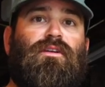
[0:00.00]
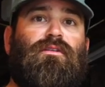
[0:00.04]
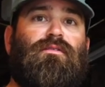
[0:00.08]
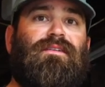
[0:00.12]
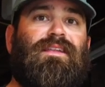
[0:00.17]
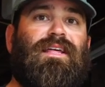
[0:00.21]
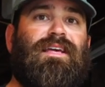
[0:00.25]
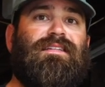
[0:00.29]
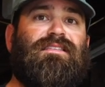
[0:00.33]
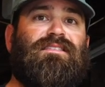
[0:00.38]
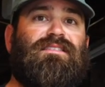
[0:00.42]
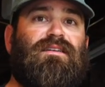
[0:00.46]

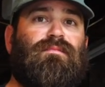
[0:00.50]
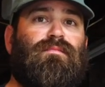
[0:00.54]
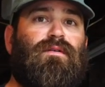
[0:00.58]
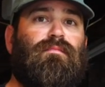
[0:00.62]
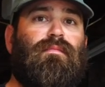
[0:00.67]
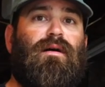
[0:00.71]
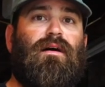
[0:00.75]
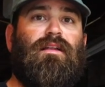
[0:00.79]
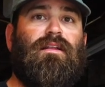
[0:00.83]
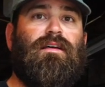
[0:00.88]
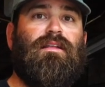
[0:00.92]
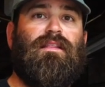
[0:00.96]
late summer
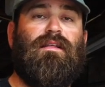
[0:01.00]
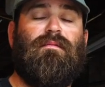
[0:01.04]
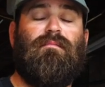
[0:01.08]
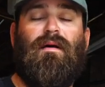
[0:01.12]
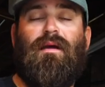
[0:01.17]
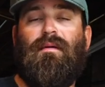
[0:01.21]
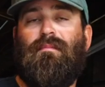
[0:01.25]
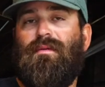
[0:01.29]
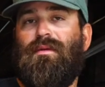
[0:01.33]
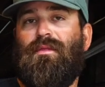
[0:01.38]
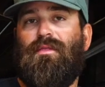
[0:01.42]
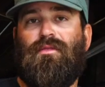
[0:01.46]
mullet that
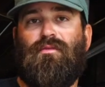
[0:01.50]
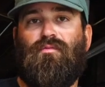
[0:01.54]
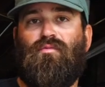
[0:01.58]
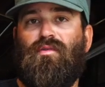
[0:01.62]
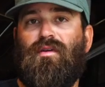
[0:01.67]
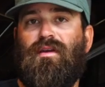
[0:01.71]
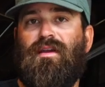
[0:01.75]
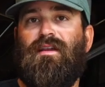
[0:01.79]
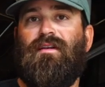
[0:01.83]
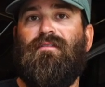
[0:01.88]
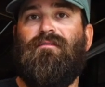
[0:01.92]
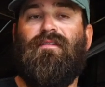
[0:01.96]
might be
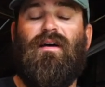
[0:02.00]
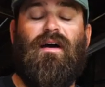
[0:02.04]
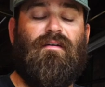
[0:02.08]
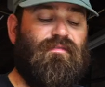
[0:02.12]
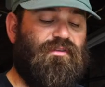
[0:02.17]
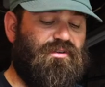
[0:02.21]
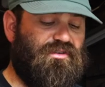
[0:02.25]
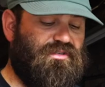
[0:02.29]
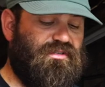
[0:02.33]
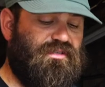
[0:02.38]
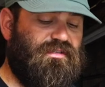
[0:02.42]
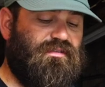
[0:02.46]
3 to 5
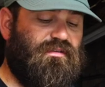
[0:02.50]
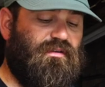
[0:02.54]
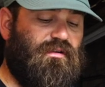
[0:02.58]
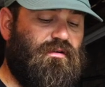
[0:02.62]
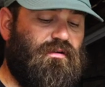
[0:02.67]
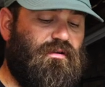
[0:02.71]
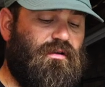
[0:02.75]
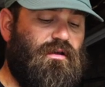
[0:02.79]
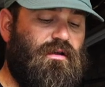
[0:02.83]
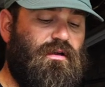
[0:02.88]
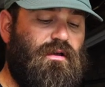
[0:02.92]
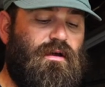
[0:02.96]
inches
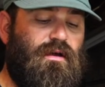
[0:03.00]
long.